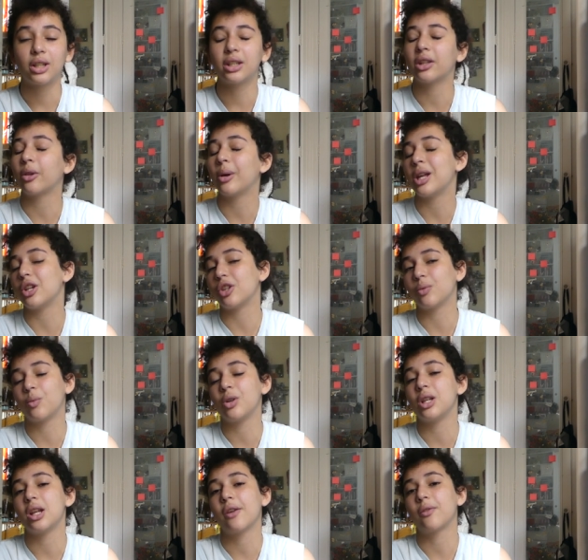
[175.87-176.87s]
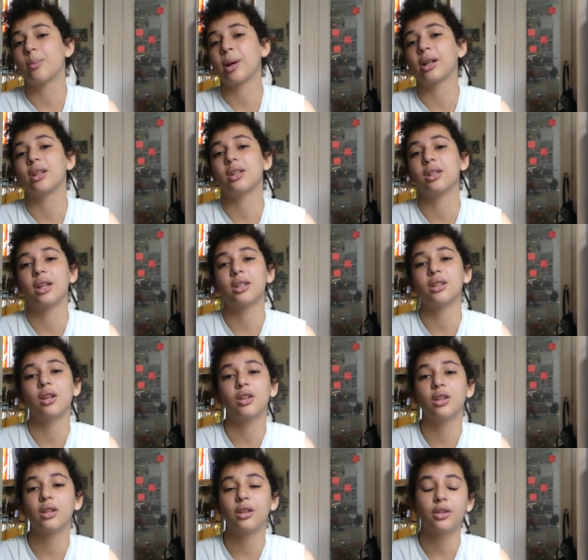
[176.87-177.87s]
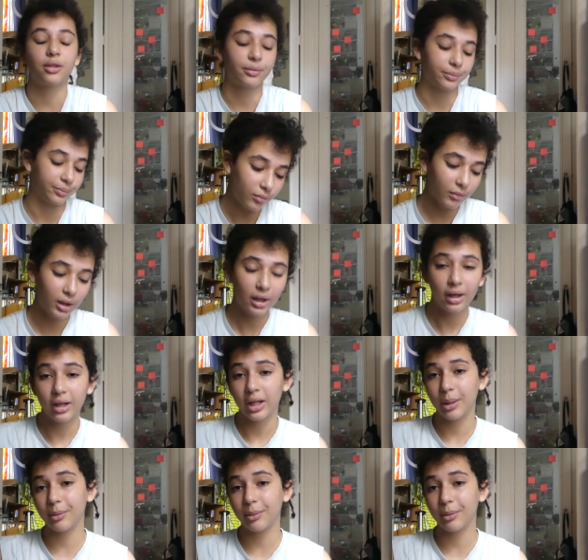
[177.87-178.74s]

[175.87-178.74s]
Because I just wouldn't eat after practice, and that's not good either.